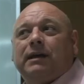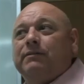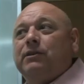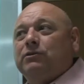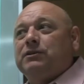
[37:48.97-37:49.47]

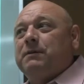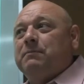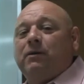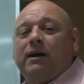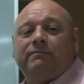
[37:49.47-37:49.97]
Even though some
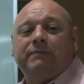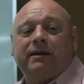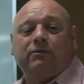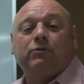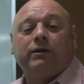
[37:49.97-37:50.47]
people have
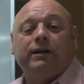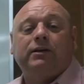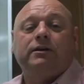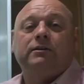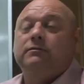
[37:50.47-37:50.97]
made a really
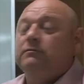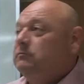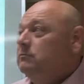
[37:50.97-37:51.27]
good